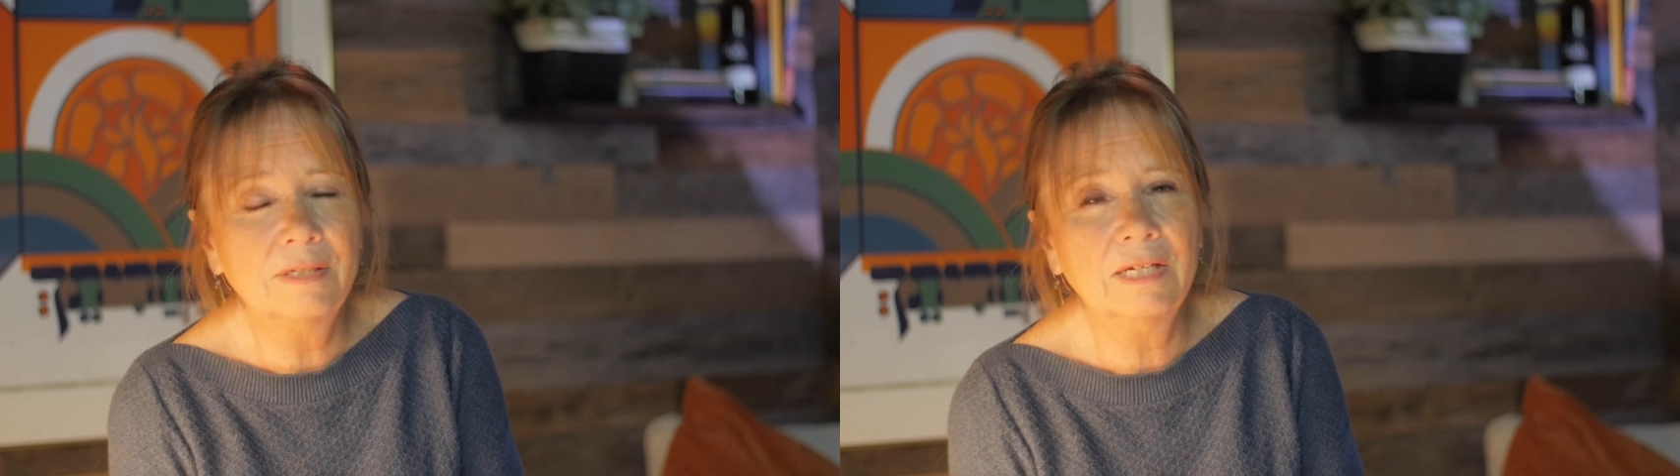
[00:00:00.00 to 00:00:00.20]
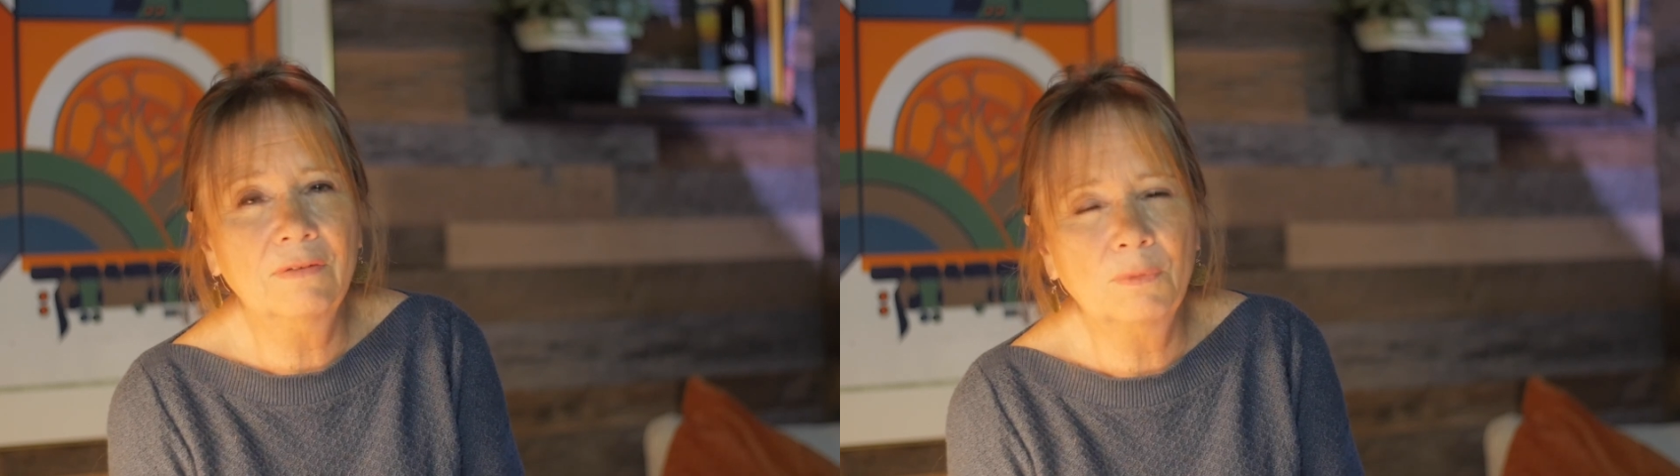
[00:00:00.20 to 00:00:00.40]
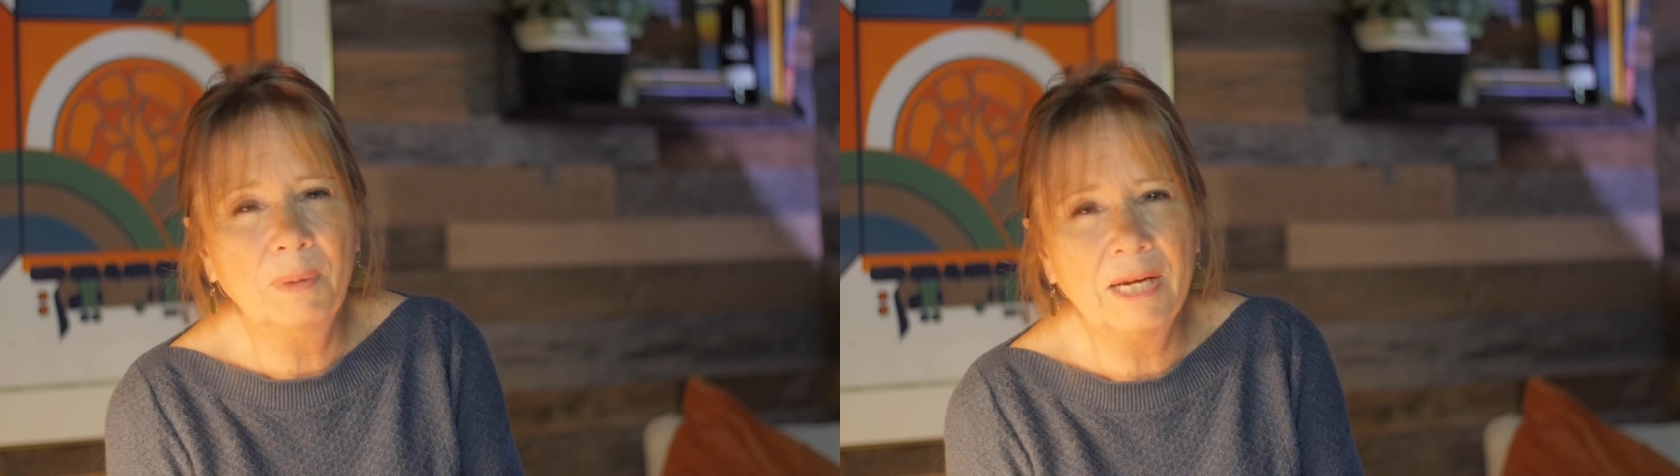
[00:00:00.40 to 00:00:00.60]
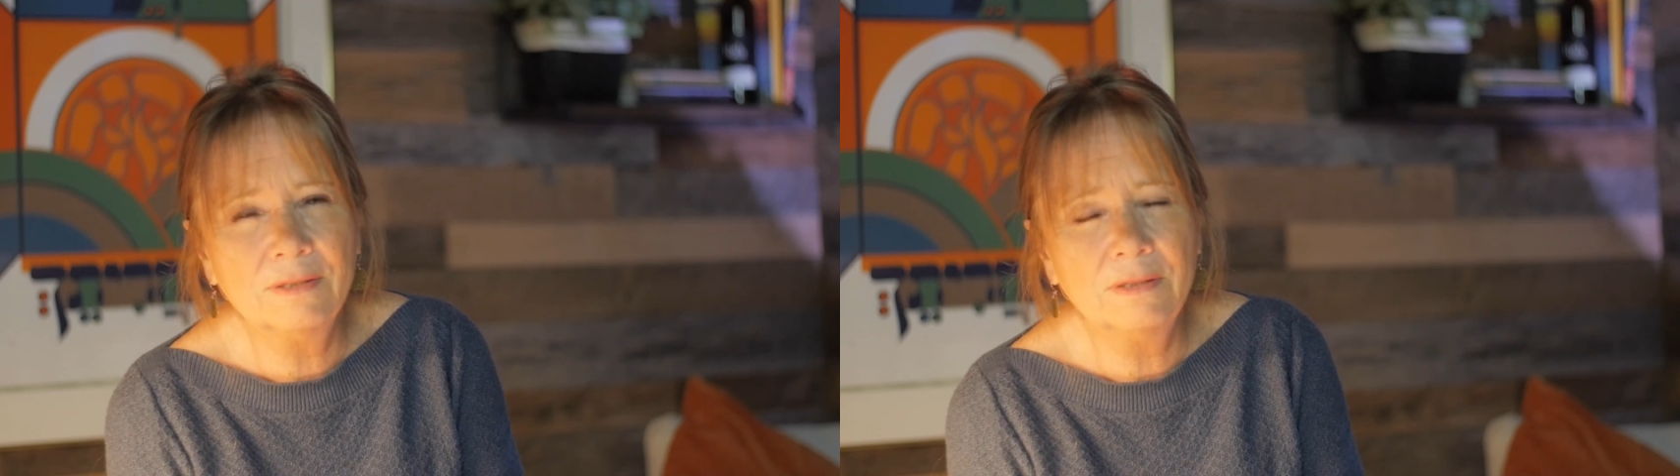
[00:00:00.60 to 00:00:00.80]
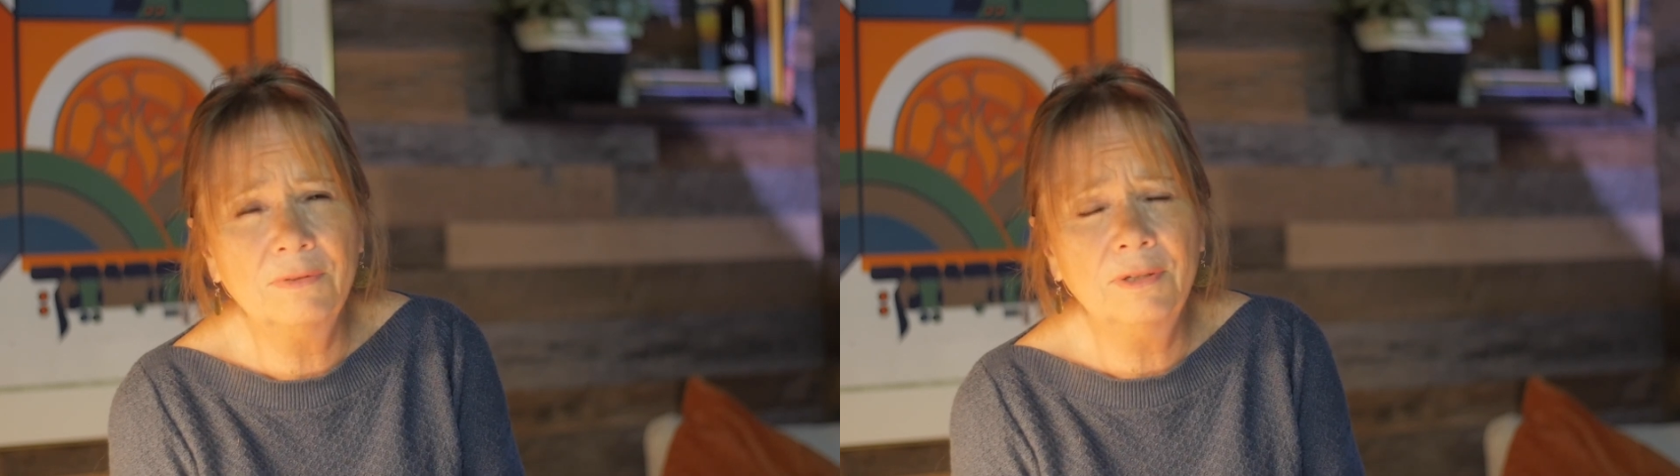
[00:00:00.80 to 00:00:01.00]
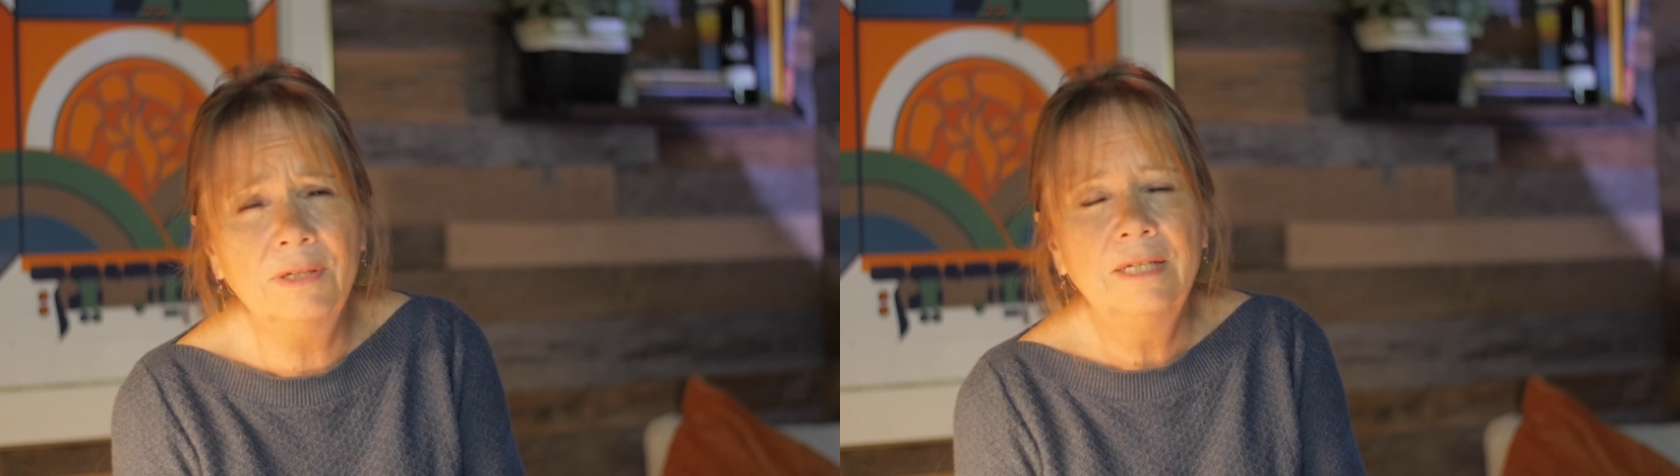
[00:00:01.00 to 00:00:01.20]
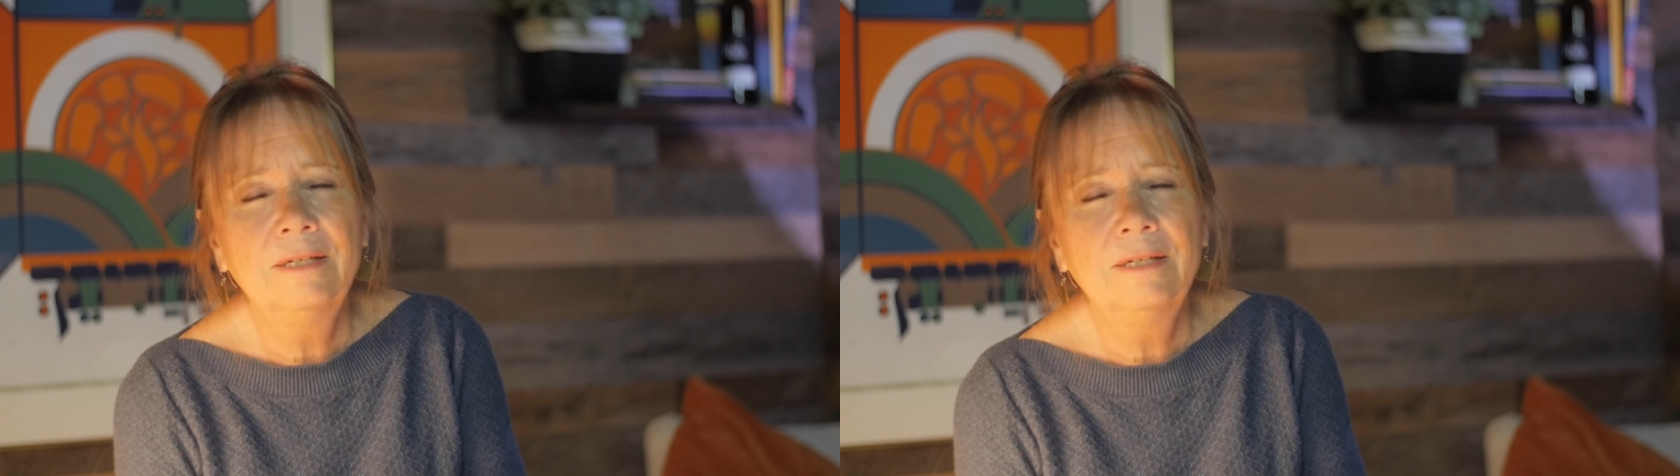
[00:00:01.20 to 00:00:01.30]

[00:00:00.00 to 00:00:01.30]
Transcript: the day after Passover.